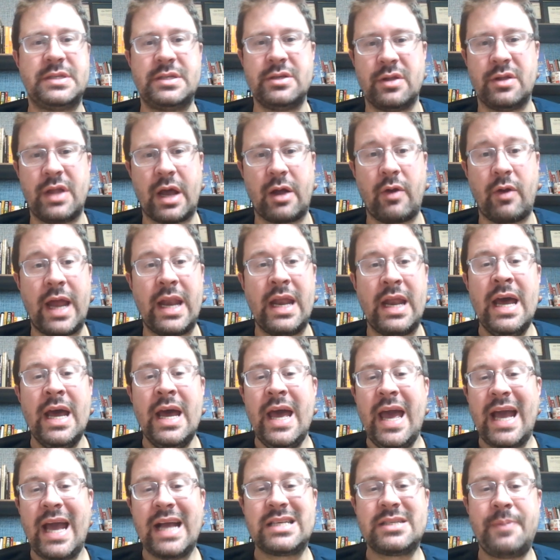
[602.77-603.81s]
but still not great.
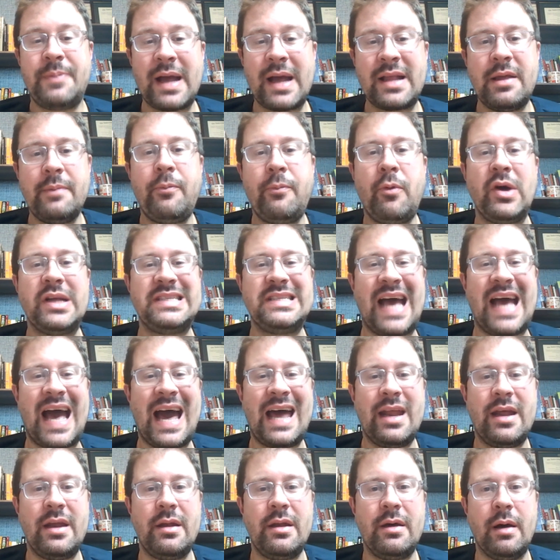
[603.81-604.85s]
Expected points
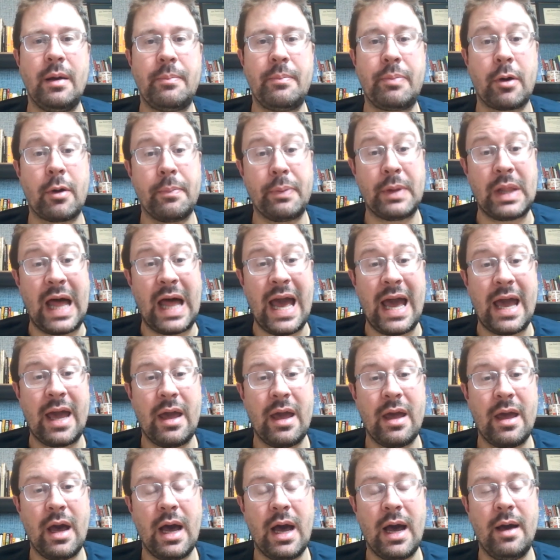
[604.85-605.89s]
added per
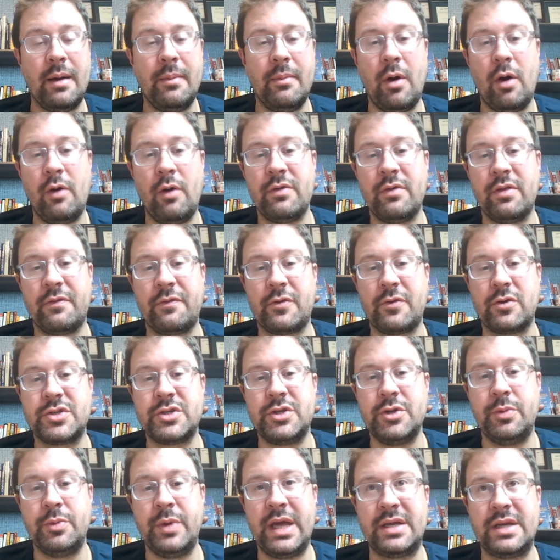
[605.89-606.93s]
play over the first
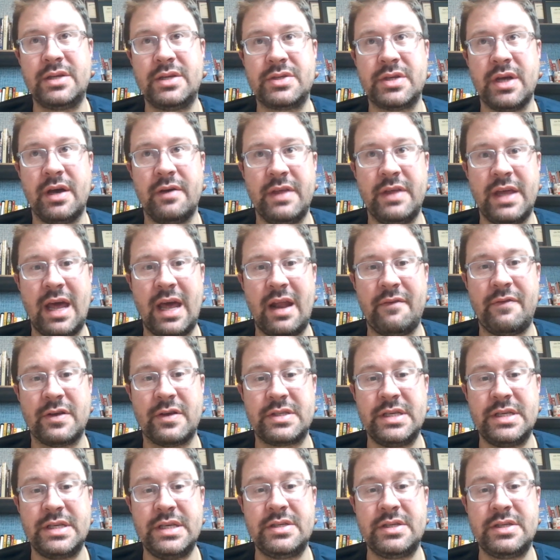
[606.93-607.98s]
2 weeks of the
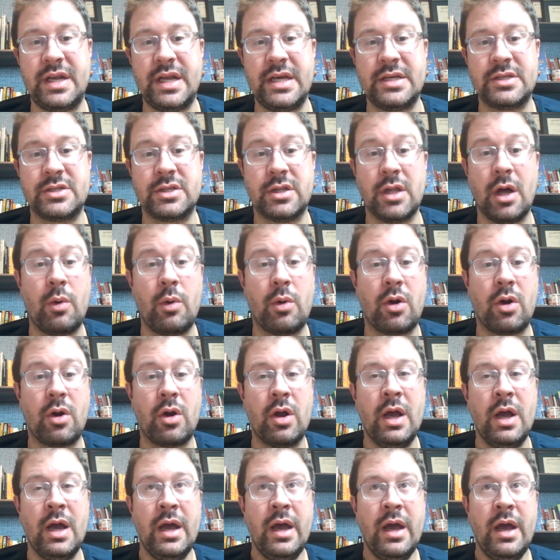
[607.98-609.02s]
NFL season is
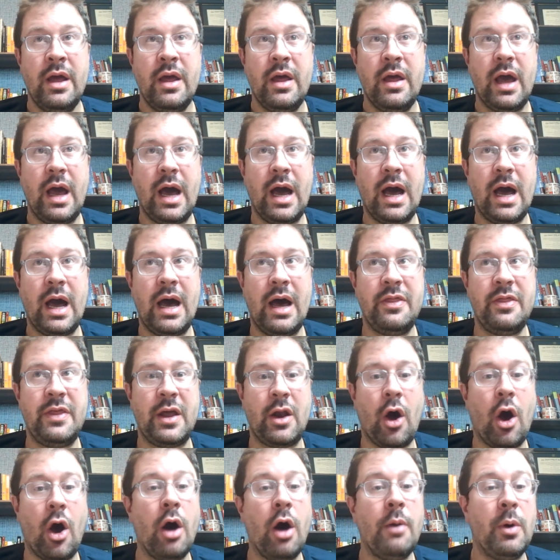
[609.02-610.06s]
lower
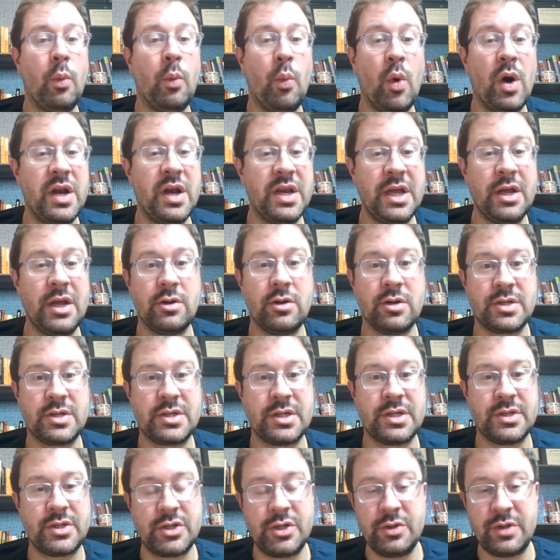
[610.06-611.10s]
than all but 1 year
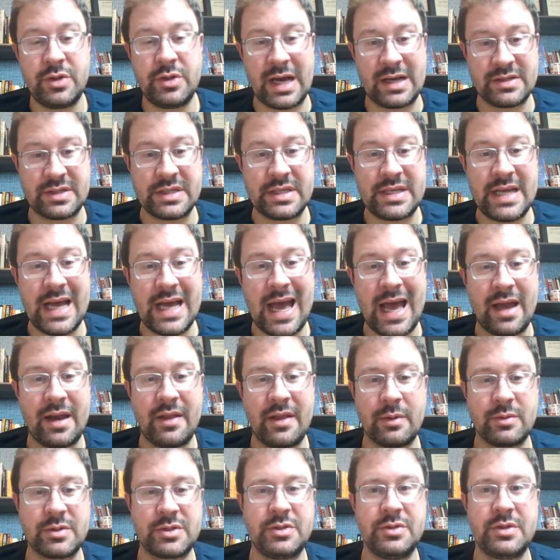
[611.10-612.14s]
since 2010,
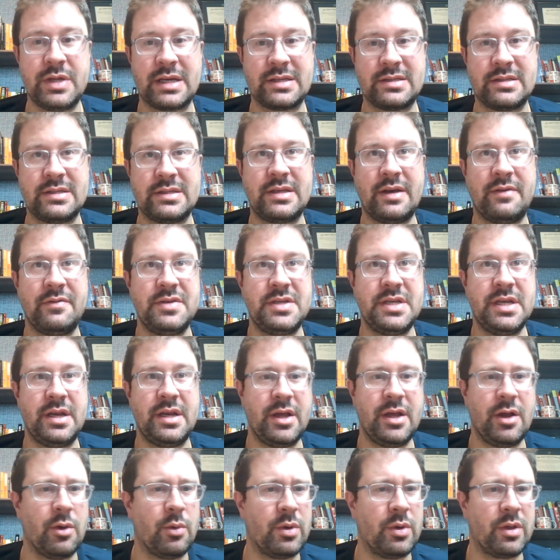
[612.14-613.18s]
and that was 2017,
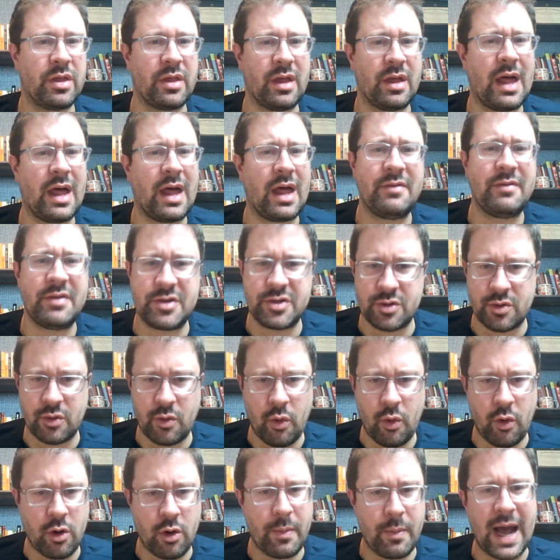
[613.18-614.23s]
a year with a lot of injured
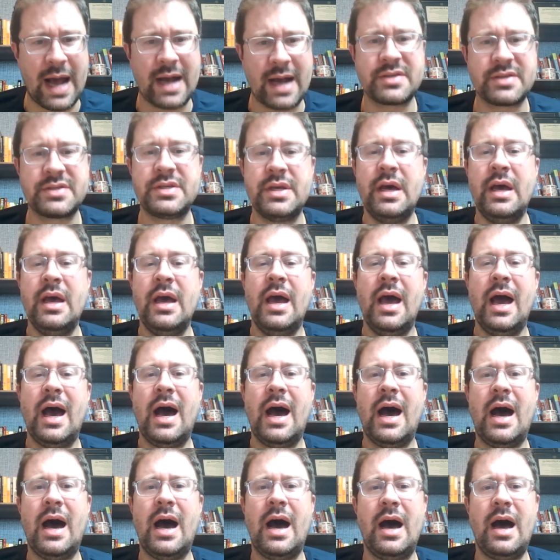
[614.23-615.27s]
quarterbacks.
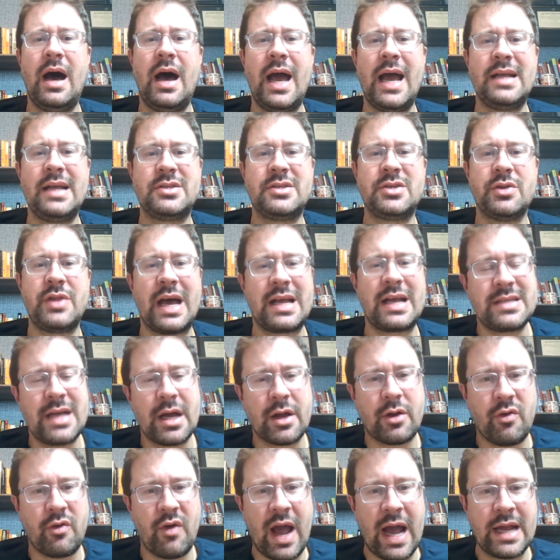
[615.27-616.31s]
And so that's
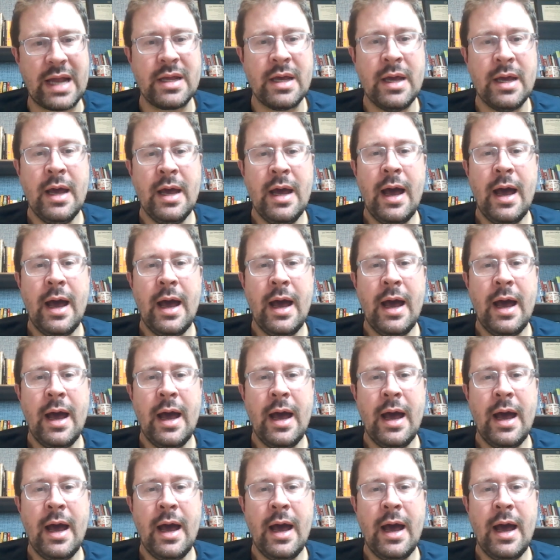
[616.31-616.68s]
not great.